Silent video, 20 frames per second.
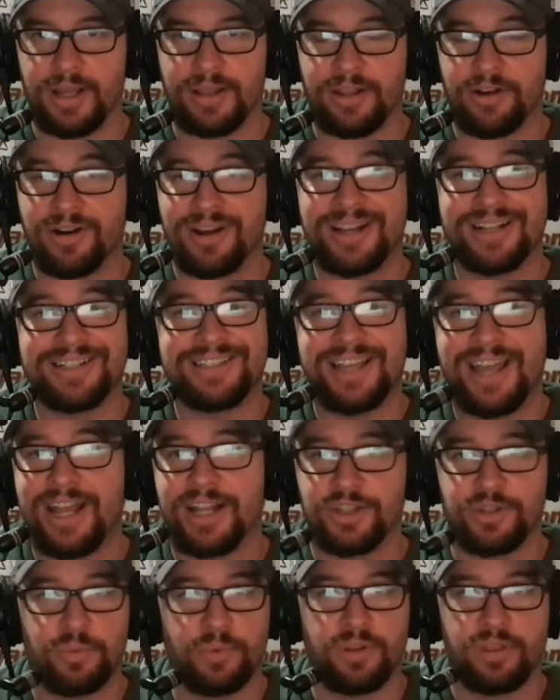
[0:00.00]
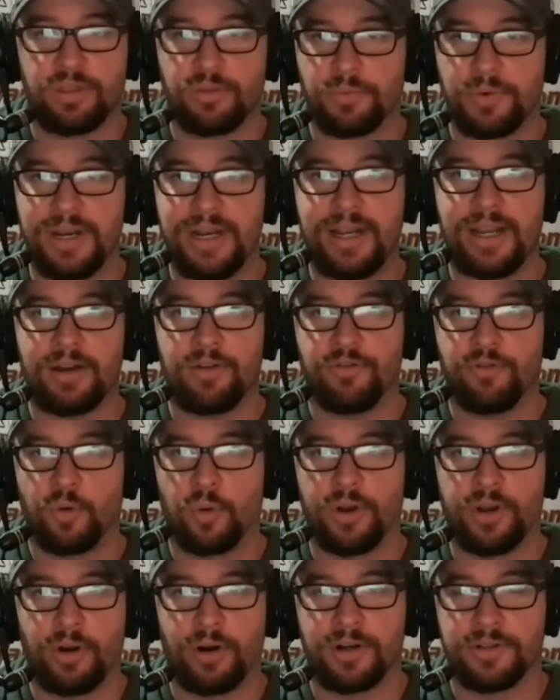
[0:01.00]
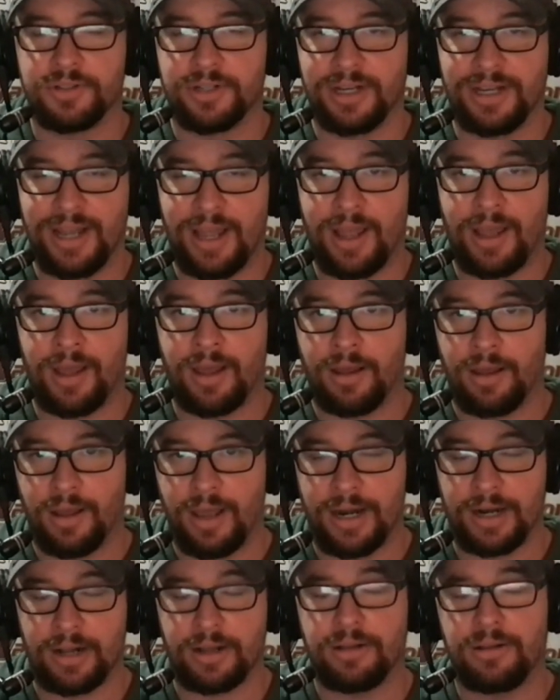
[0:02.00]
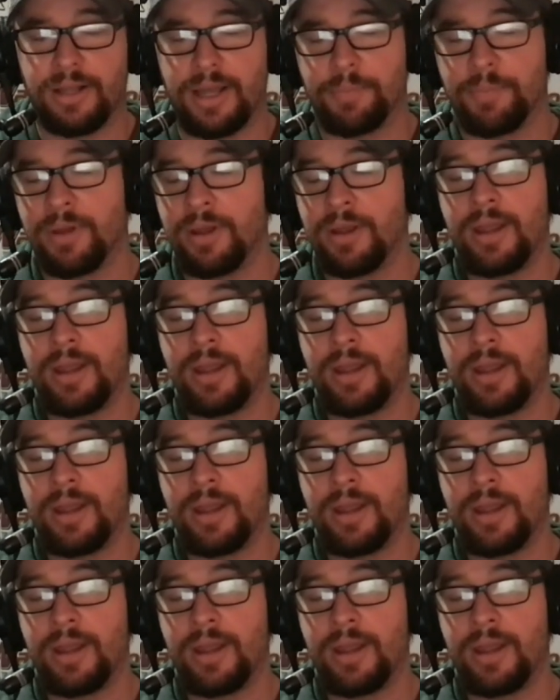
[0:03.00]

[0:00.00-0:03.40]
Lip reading: They're content with 3 and 4 yards at a clip.